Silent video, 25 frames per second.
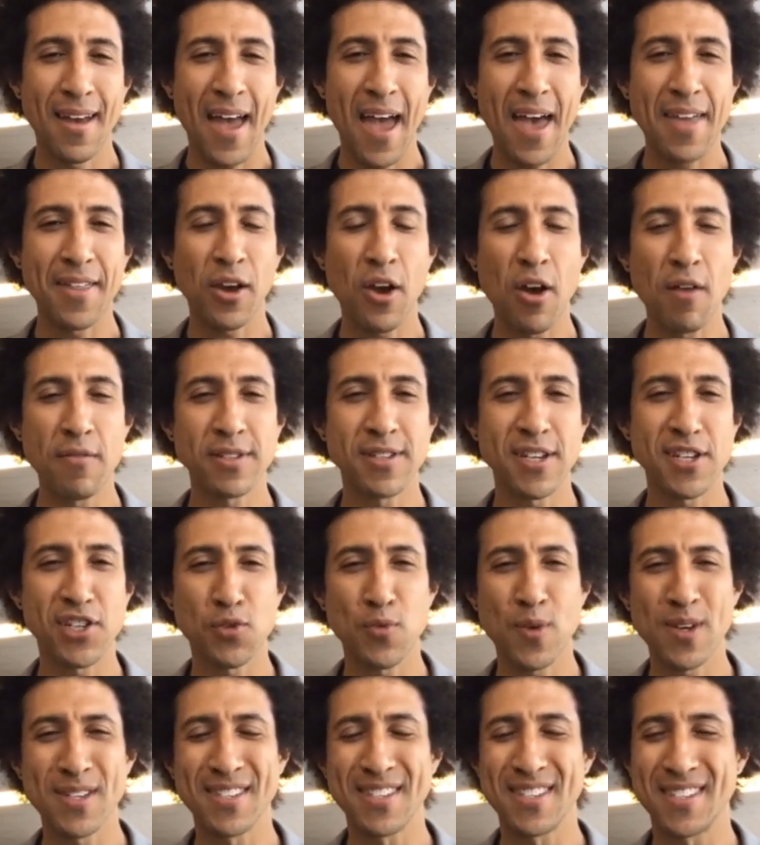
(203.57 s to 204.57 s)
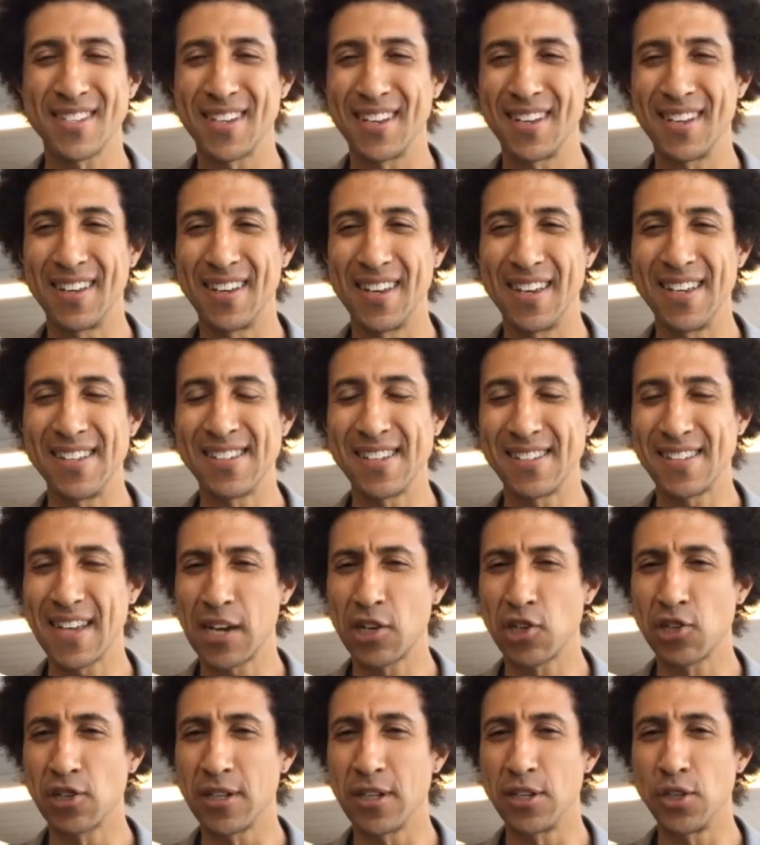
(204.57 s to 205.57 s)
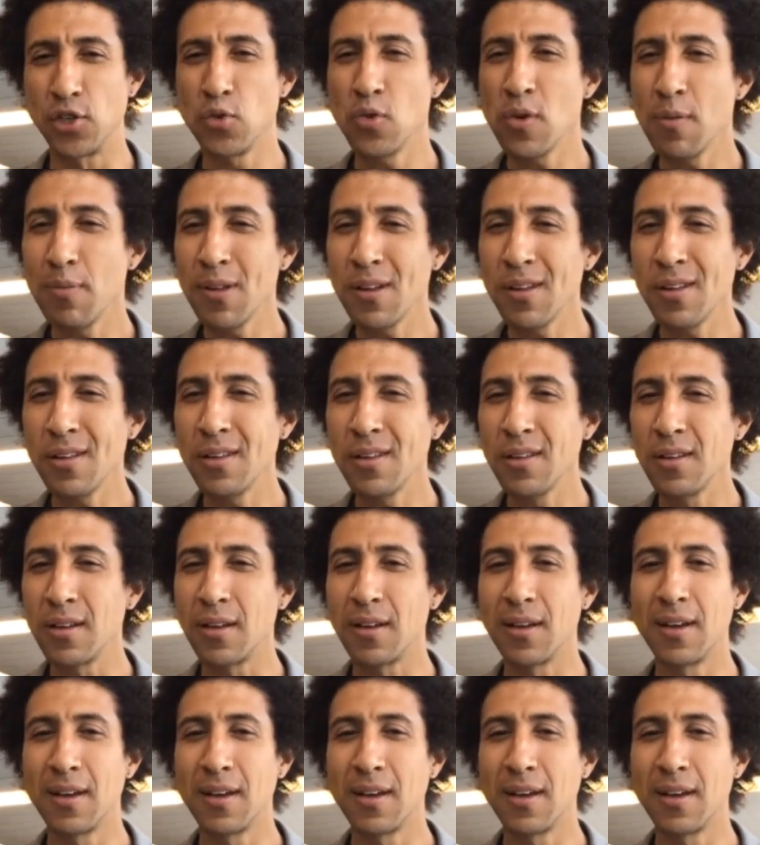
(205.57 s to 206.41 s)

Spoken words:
And the conversation was, is this actually doable?